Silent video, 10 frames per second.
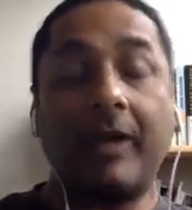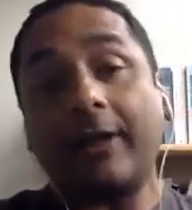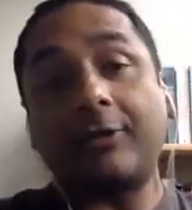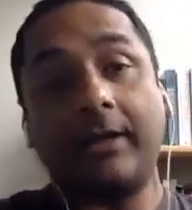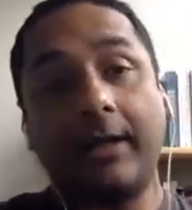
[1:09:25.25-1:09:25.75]

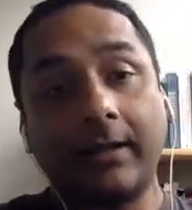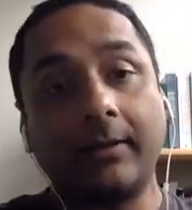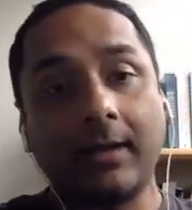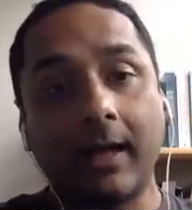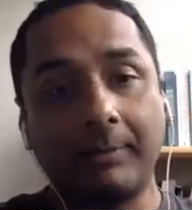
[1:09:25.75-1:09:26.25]
Actually,
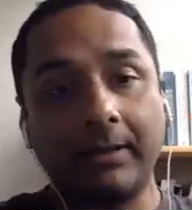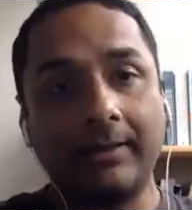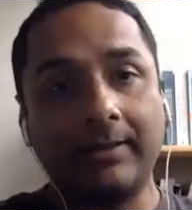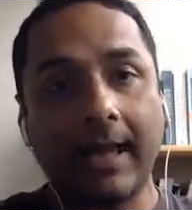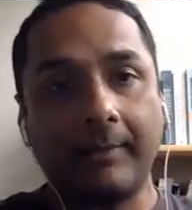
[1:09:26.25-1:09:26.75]
another company
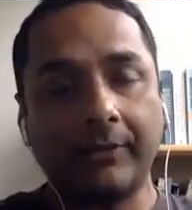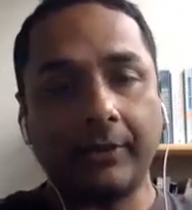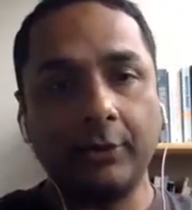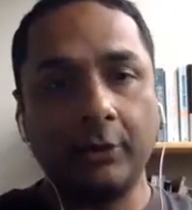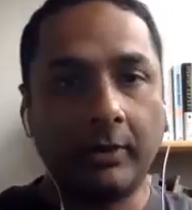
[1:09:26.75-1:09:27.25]
in the
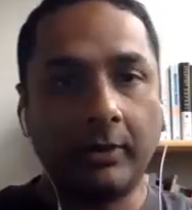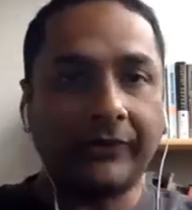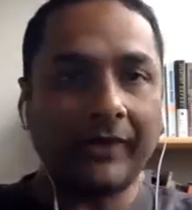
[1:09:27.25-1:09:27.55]
Amazon universe,